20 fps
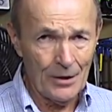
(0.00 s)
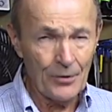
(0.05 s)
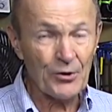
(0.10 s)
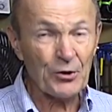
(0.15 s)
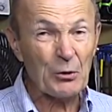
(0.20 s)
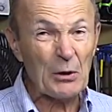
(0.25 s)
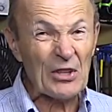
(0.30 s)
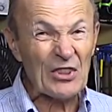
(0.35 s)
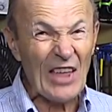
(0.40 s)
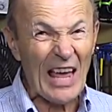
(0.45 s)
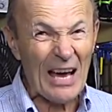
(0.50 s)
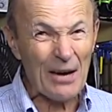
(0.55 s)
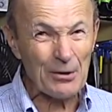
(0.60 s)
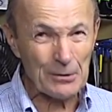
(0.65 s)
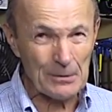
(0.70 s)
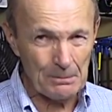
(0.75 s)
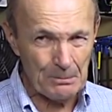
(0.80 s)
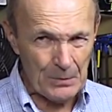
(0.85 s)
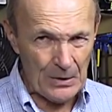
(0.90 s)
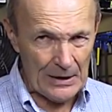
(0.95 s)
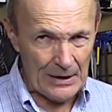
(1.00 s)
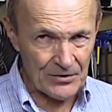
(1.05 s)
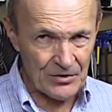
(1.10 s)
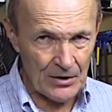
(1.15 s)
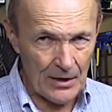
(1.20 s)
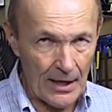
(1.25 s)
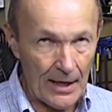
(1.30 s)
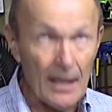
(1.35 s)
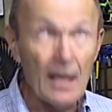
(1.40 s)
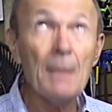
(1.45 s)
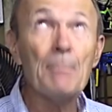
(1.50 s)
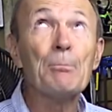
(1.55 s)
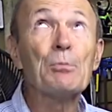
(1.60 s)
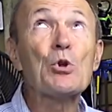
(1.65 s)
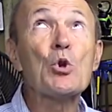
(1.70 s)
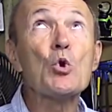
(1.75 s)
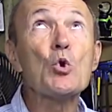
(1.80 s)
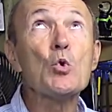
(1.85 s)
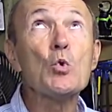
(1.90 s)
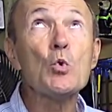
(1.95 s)
3,000 PSI.
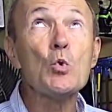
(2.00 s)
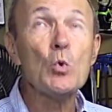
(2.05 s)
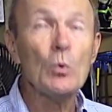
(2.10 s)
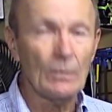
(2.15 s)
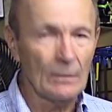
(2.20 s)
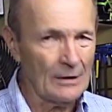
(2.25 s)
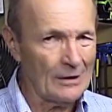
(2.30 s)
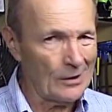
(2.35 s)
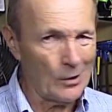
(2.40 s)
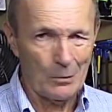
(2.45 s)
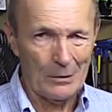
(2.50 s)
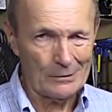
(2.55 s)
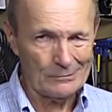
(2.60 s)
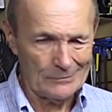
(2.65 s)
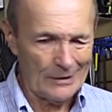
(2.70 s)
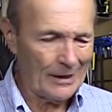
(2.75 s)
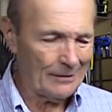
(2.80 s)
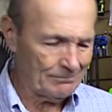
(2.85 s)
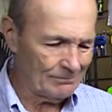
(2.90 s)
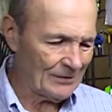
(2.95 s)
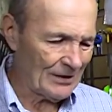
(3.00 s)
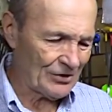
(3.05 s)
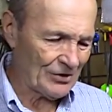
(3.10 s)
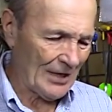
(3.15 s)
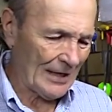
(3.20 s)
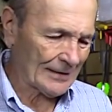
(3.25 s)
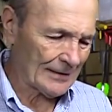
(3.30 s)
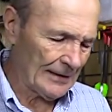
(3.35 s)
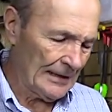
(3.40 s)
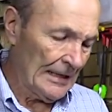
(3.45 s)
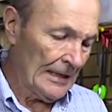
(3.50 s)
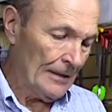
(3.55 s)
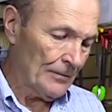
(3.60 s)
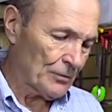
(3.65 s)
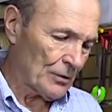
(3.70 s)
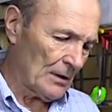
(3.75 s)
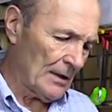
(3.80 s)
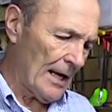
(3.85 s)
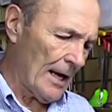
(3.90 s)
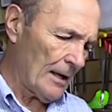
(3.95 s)
You don't want, yeah, exactly.
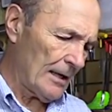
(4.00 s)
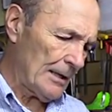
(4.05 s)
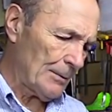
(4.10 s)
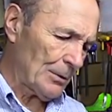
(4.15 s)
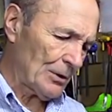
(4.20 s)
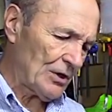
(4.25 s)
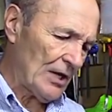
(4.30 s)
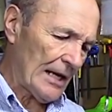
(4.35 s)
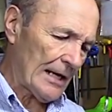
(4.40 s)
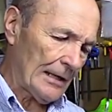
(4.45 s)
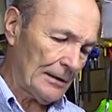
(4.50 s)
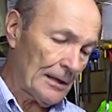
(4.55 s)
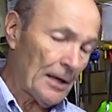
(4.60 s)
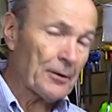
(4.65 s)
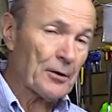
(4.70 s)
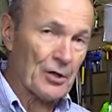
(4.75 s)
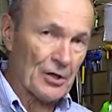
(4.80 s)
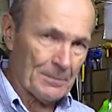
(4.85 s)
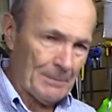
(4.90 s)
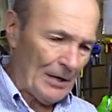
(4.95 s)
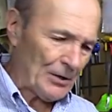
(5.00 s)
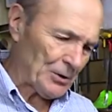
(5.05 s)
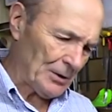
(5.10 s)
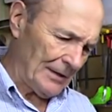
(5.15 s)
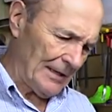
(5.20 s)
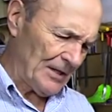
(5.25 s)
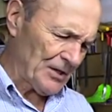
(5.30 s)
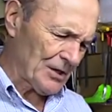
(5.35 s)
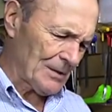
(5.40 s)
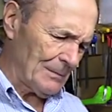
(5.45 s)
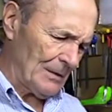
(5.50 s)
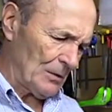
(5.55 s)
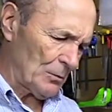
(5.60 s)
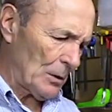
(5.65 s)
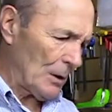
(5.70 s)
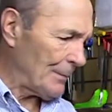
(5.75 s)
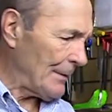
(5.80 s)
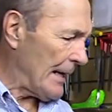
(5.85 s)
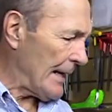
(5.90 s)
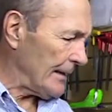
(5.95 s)
So now he will take another special instrument.
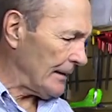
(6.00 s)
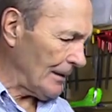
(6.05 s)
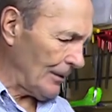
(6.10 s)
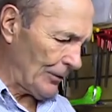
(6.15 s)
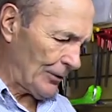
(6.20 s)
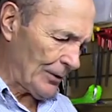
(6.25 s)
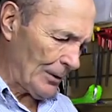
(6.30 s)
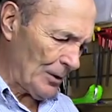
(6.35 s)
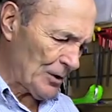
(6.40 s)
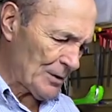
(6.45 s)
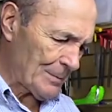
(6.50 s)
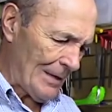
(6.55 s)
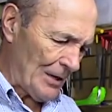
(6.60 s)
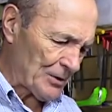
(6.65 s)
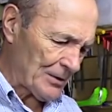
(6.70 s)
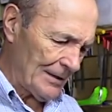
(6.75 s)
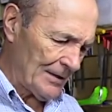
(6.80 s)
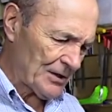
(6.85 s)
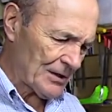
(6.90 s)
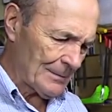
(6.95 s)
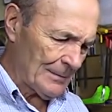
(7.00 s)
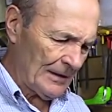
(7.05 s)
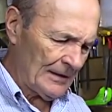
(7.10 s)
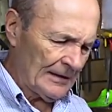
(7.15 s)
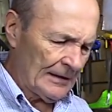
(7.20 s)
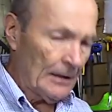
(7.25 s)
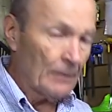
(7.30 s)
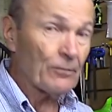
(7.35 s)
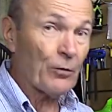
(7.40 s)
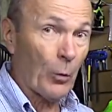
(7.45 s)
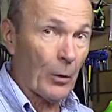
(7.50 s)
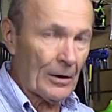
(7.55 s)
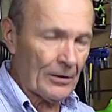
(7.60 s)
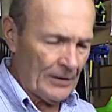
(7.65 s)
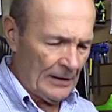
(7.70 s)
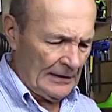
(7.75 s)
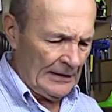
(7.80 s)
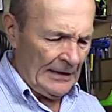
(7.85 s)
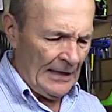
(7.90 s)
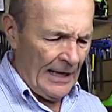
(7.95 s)
What are we at now? Third special instrument, fourth,
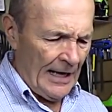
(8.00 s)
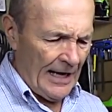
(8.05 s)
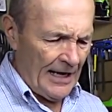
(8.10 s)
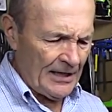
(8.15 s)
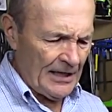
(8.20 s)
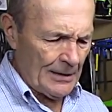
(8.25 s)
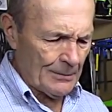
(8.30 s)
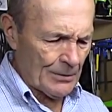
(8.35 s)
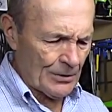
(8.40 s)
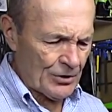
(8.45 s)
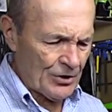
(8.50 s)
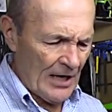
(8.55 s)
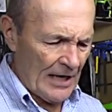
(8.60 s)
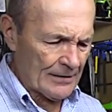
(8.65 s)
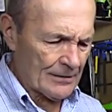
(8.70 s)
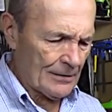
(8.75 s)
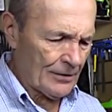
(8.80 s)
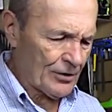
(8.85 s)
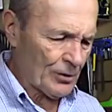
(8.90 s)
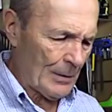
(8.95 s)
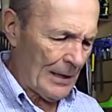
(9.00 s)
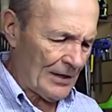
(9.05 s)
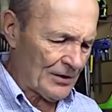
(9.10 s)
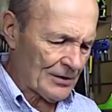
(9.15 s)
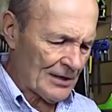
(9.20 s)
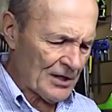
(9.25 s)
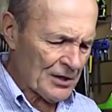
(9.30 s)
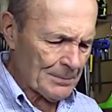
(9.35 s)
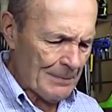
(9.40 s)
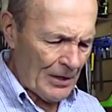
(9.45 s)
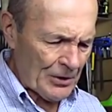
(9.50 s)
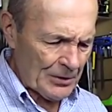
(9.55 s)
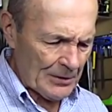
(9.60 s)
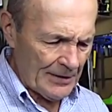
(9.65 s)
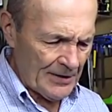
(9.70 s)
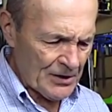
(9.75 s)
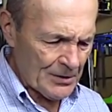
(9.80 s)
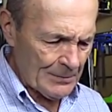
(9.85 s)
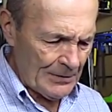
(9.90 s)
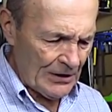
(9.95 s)
and he will check the threads. This special
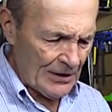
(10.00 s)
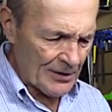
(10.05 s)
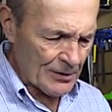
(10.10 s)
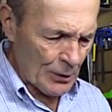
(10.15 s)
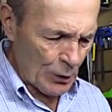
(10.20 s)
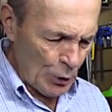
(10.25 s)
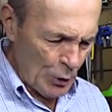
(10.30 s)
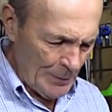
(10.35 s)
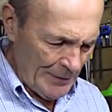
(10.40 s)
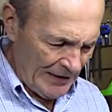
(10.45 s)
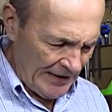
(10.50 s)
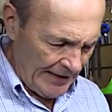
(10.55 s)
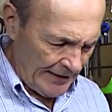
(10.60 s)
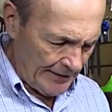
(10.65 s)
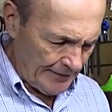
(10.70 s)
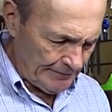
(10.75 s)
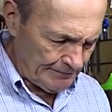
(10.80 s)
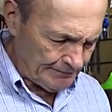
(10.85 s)
instrument is illuminated.